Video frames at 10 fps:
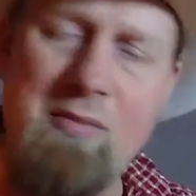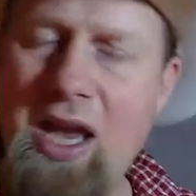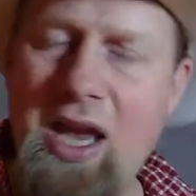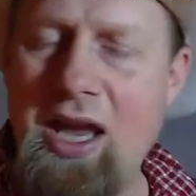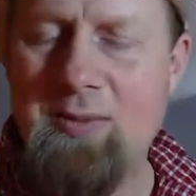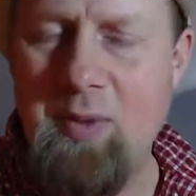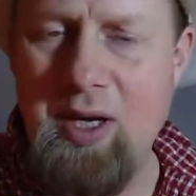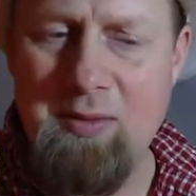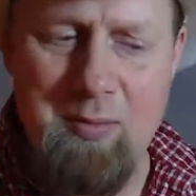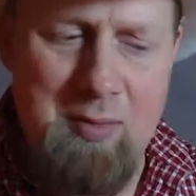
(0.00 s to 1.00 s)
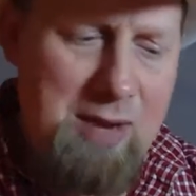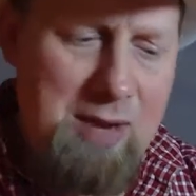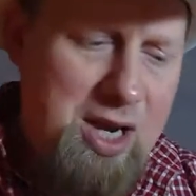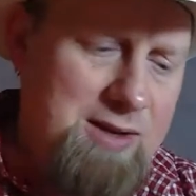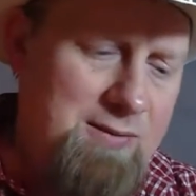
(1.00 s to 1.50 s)
it's been
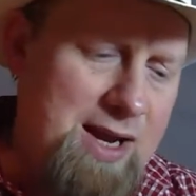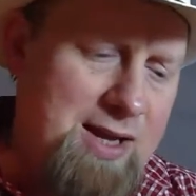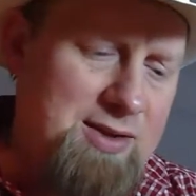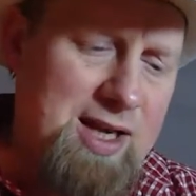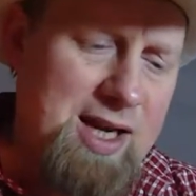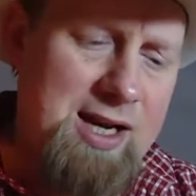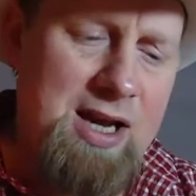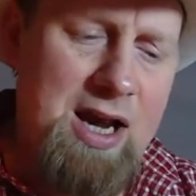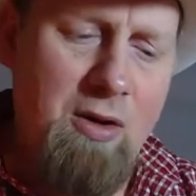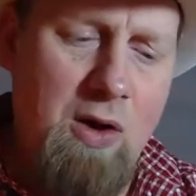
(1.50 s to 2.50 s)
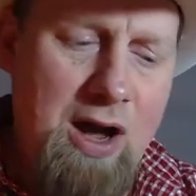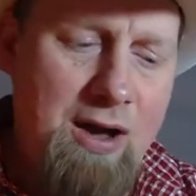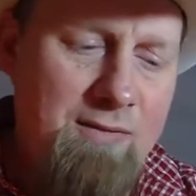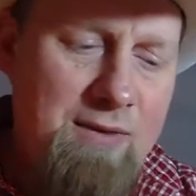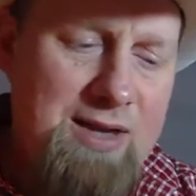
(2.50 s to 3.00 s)
Amanda Van
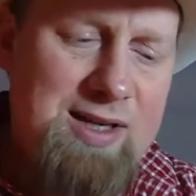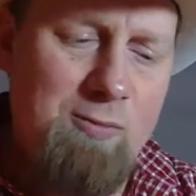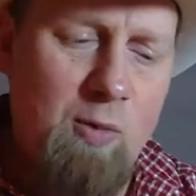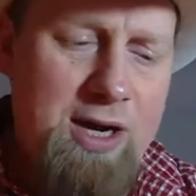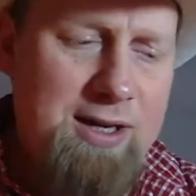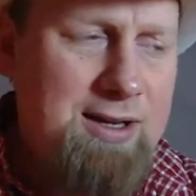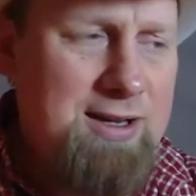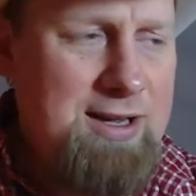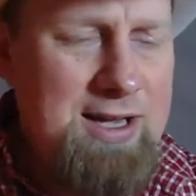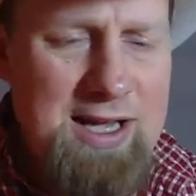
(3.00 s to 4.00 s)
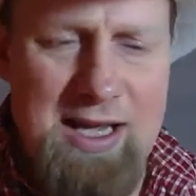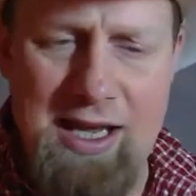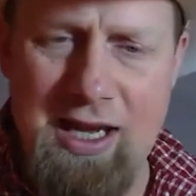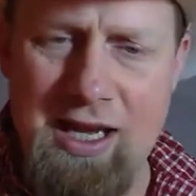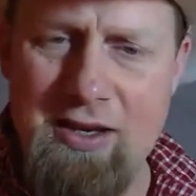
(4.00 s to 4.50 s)
Steenwyk,
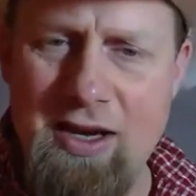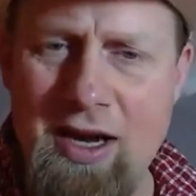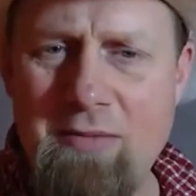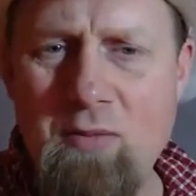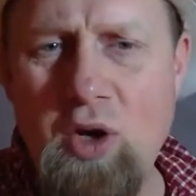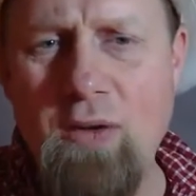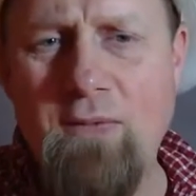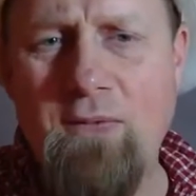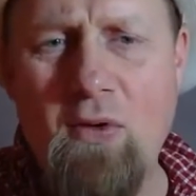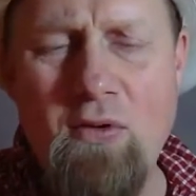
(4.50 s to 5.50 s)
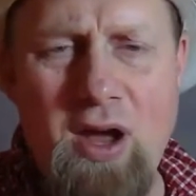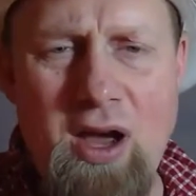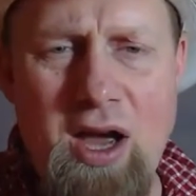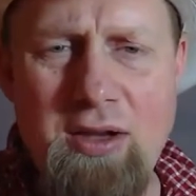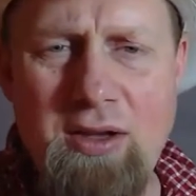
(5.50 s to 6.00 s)
and your
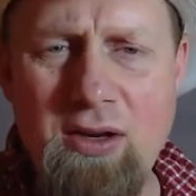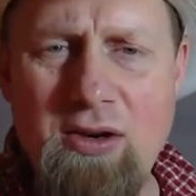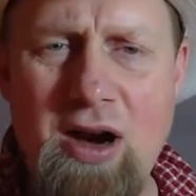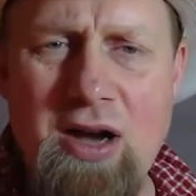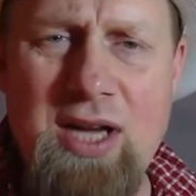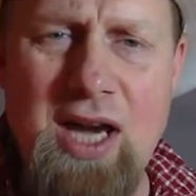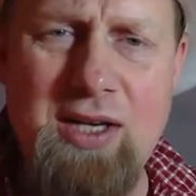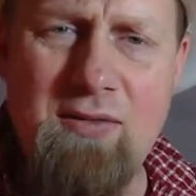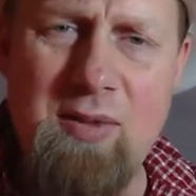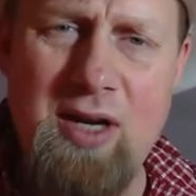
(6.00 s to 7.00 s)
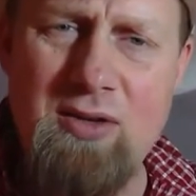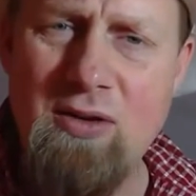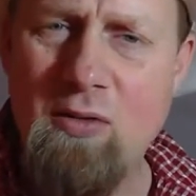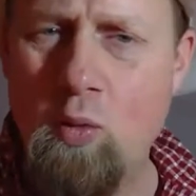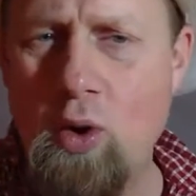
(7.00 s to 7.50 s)
phone, your contact
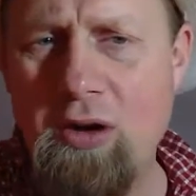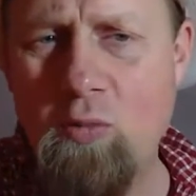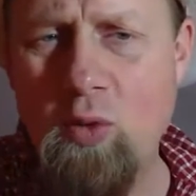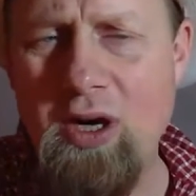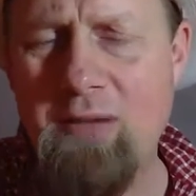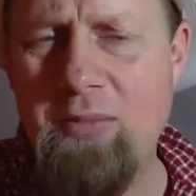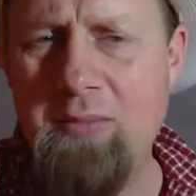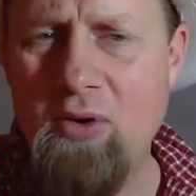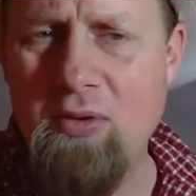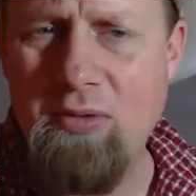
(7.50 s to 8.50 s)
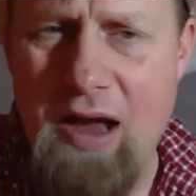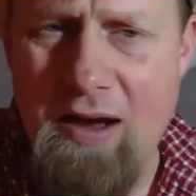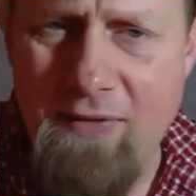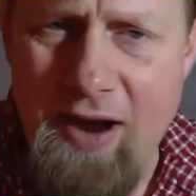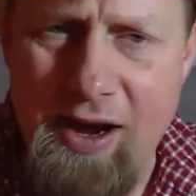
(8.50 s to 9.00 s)
information. Where can people
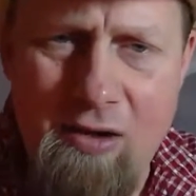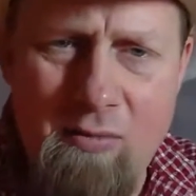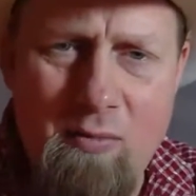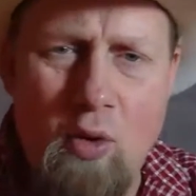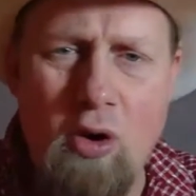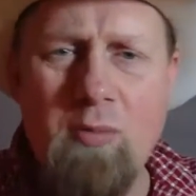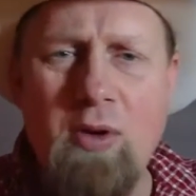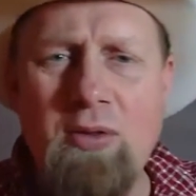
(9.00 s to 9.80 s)
find out more about